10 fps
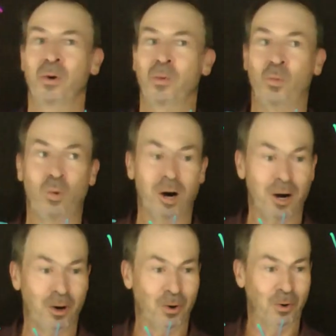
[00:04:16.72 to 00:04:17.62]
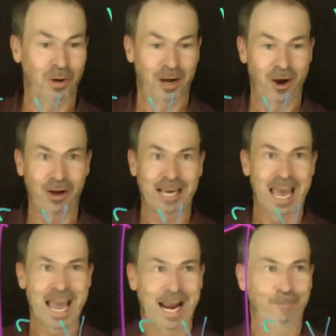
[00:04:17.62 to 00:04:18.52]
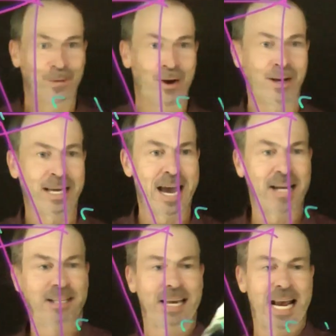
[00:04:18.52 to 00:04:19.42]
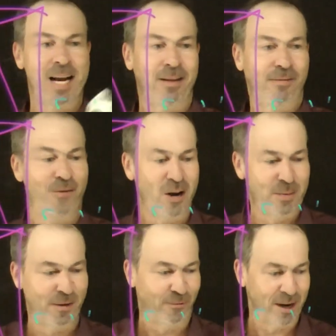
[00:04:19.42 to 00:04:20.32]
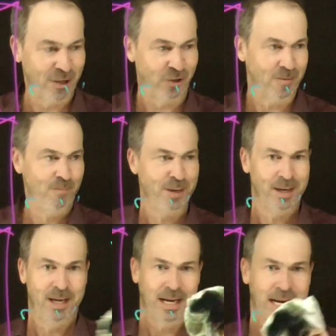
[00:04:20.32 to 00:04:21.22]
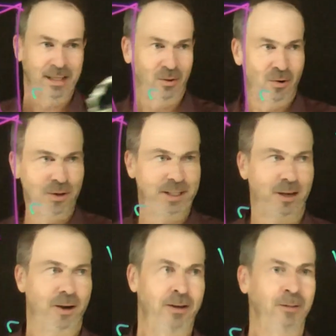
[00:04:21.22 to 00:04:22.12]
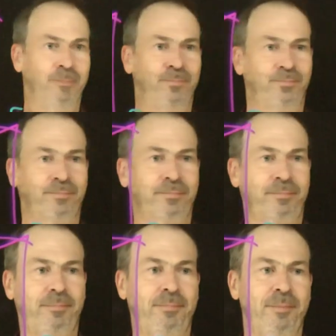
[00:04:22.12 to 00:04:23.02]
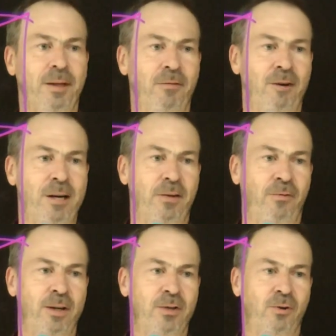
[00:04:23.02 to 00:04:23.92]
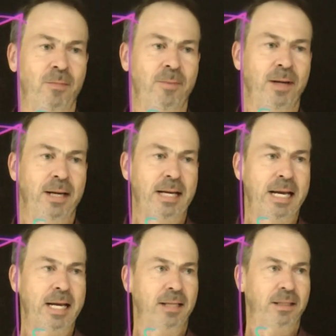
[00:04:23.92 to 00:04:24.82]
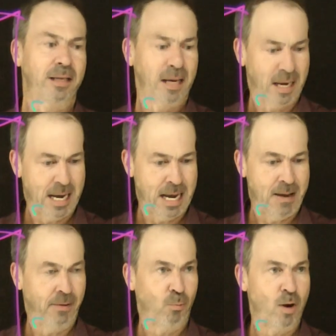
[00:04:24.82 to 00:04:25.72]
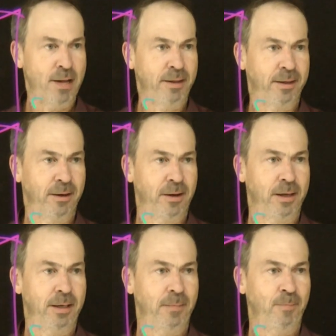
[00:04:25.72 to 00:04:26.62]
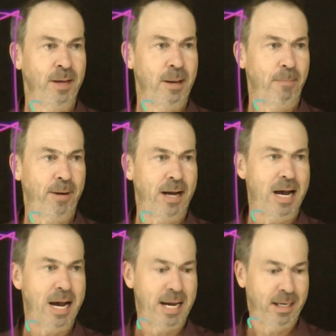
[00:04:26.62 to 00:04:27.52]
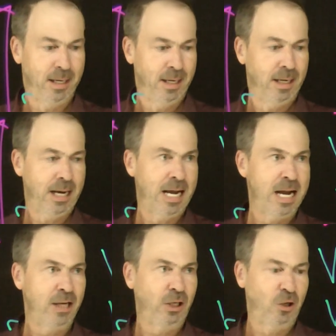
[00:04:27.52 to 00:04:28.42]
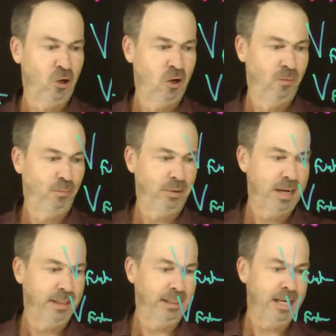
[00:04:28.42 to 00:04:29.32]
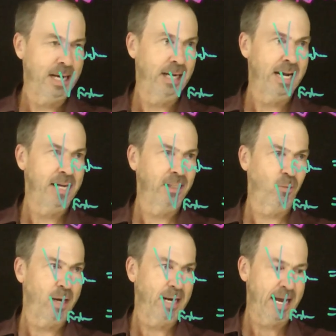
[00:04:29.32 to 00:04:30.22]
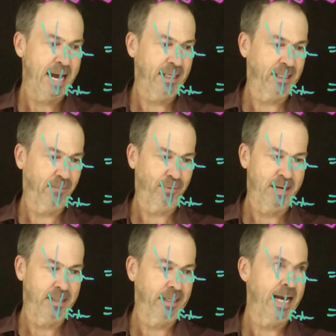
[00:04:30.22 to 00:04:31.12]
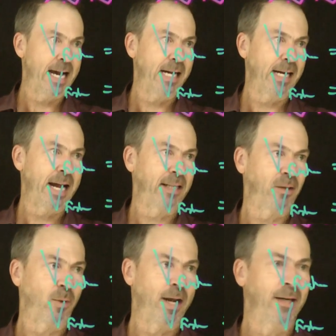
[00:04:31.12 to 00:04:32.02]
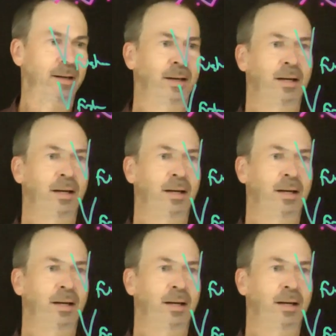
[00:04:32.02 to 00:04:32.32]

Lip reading: Whoa, okay, so the volume of the frustum is also, via the frustum, is 1/3 pi r cubed plus r squared x plus r x squared.